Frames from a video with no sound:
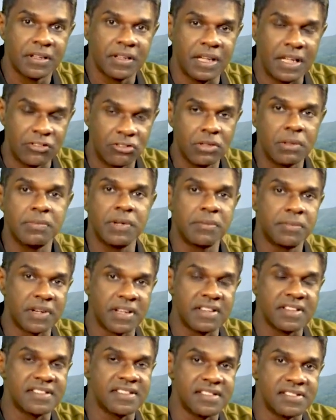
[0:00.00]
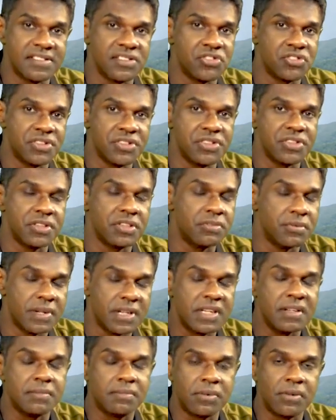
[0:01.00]
Actually, my brothers and sisters, it's
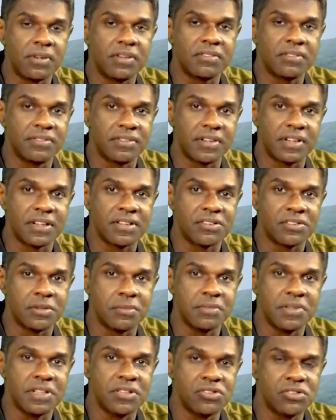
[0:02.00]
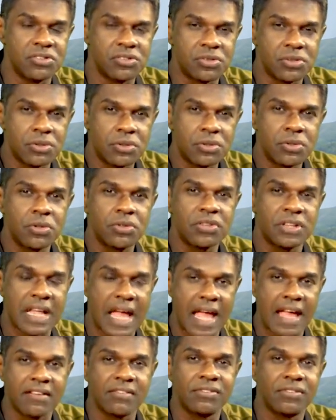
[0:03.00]
very important for us to be so
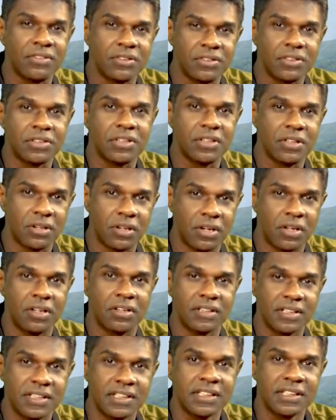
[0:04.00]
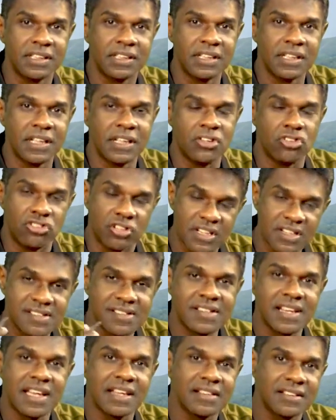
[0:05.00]
thankful to the Lord.
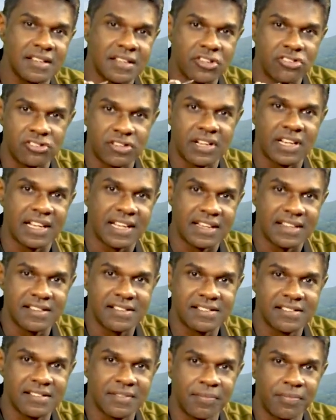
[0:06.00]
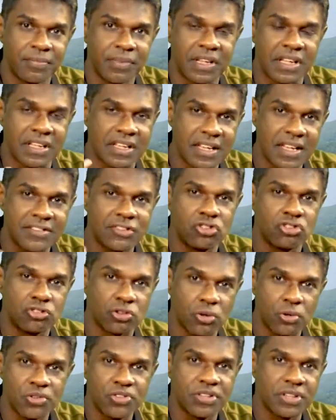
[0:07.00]
Just like the Israelites, he has
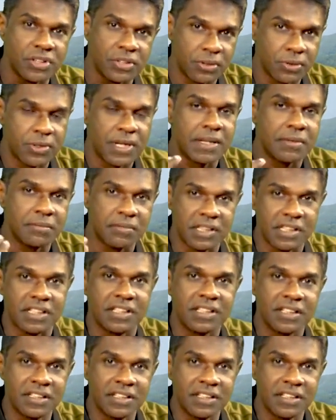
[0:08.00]
chosen you and me